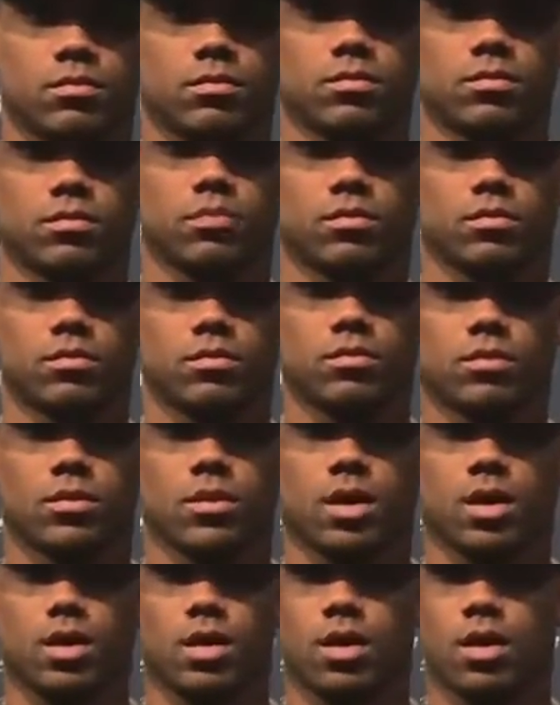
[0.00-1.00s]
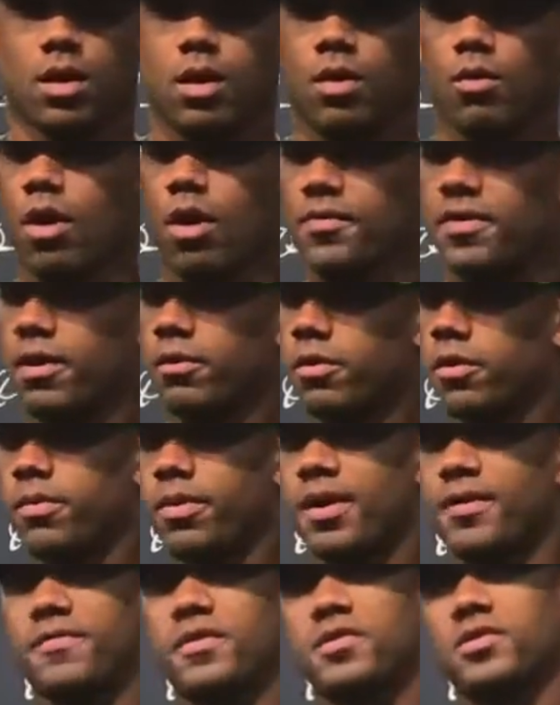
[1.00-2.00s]
ball that day? Well, I think we were
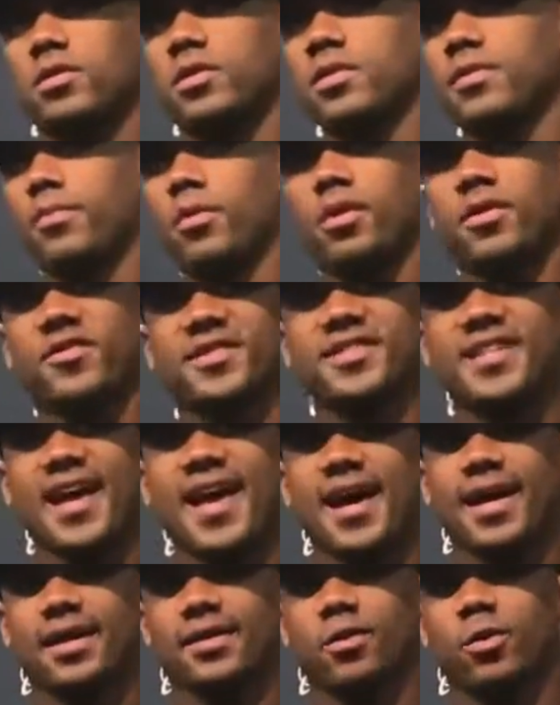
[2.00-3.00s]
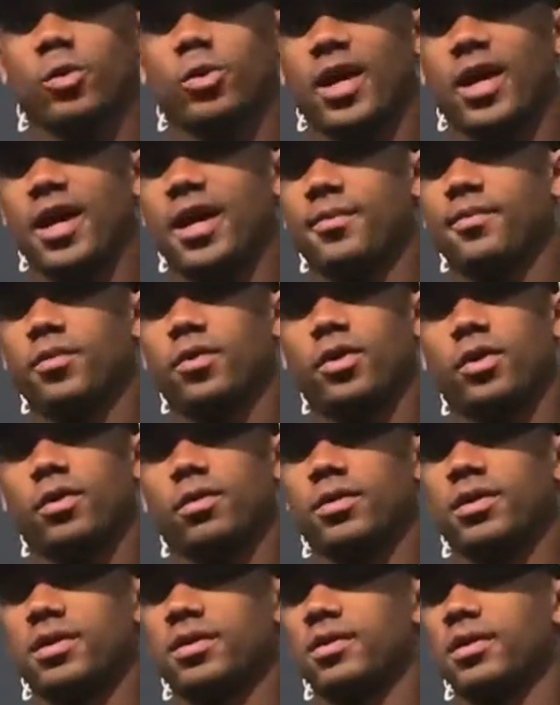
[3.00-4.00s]
playing physical at the point of attack the whole game. You
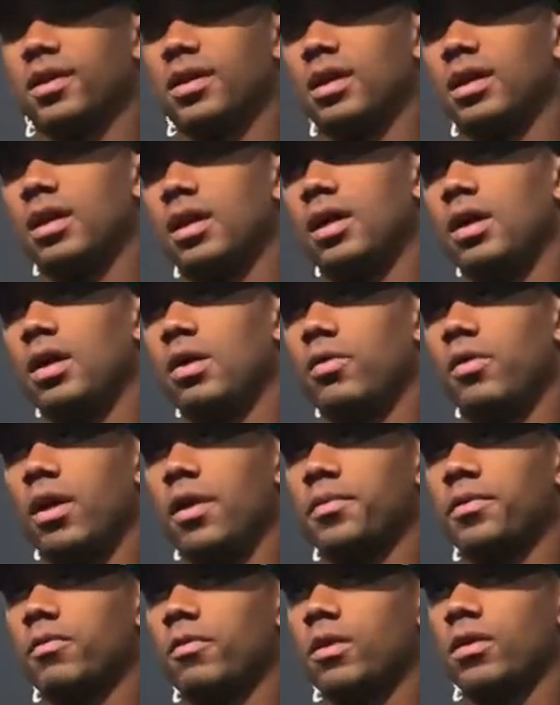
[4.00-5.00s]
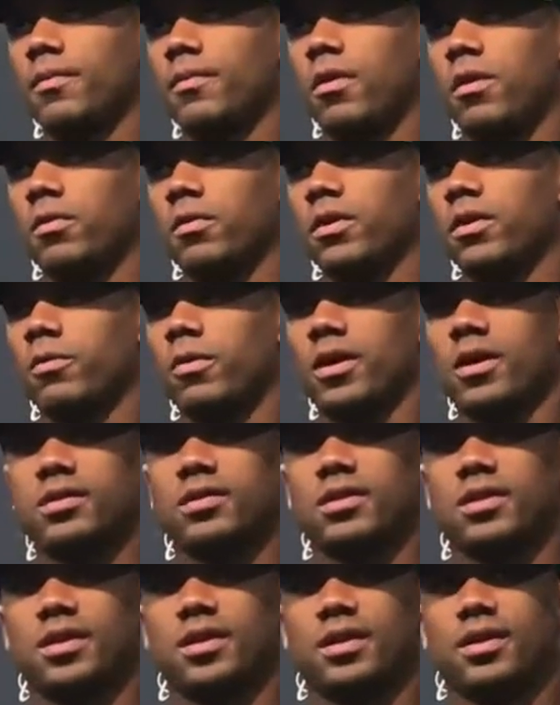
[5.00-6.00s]
know, and uh, we were able to run the ball really well.